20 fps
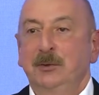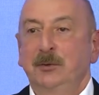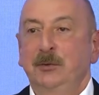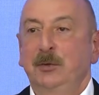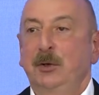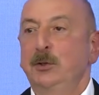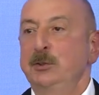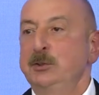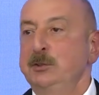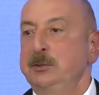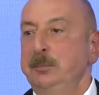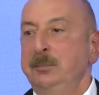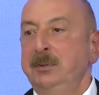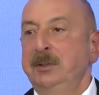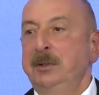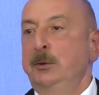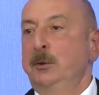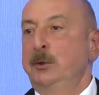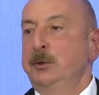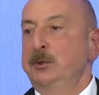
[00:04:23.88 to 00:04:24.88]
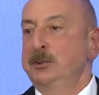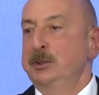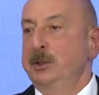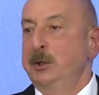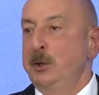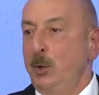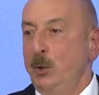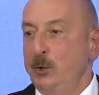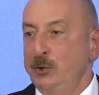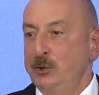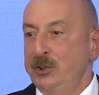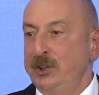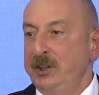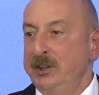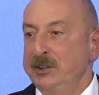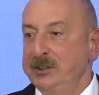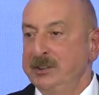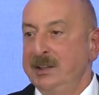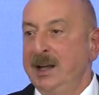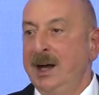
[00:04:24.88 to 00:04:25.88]
First, because the
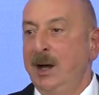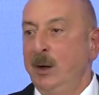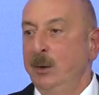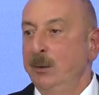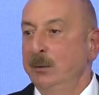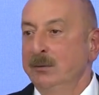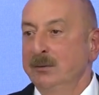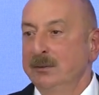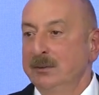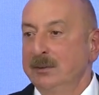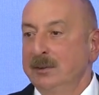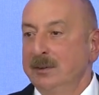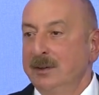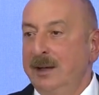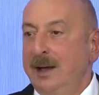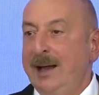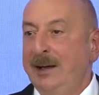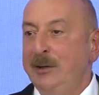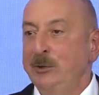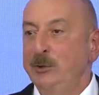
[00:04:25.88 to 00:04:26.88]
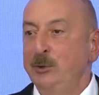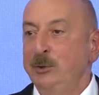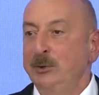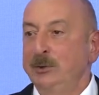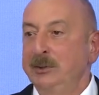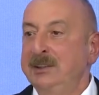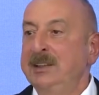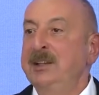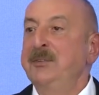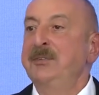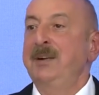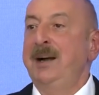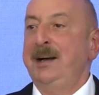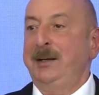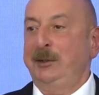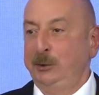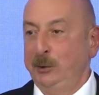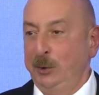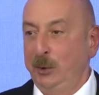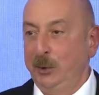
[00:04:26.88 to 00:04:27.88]
co-chairs now actually de
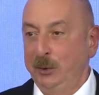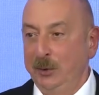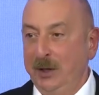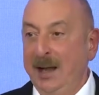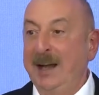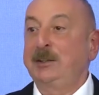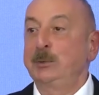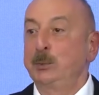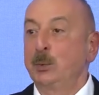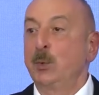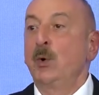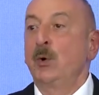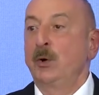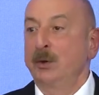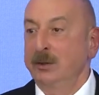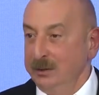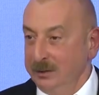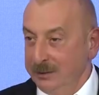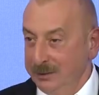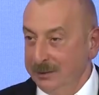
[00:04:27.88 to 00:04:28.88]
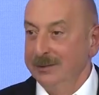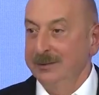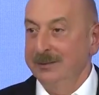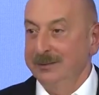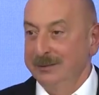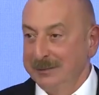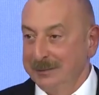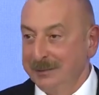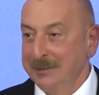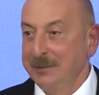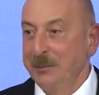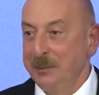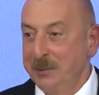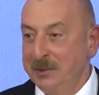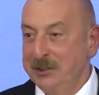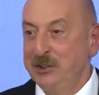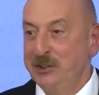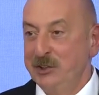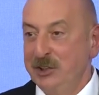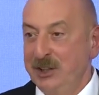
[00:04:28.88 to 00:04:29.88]
facto at war
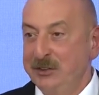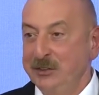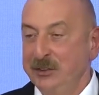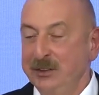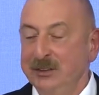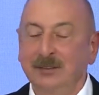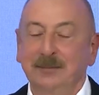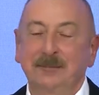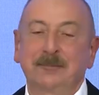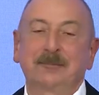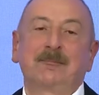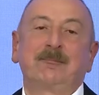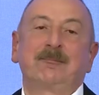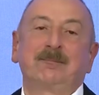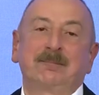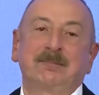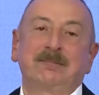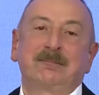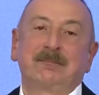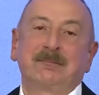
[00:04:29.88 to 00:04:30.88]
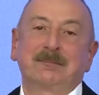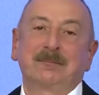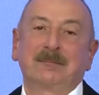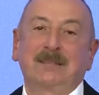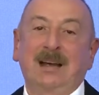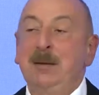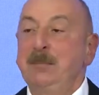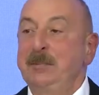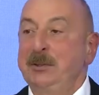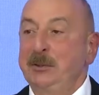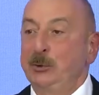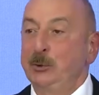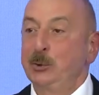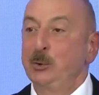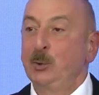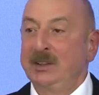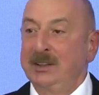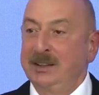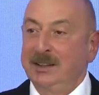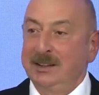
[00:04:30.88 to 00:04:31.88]
with each other. I mean,
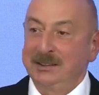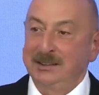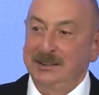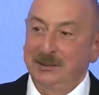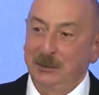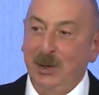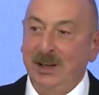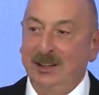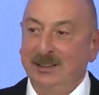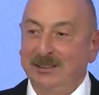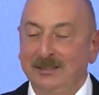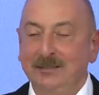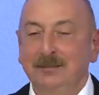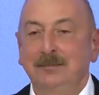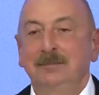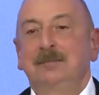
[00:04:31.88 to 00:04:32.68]
two against one.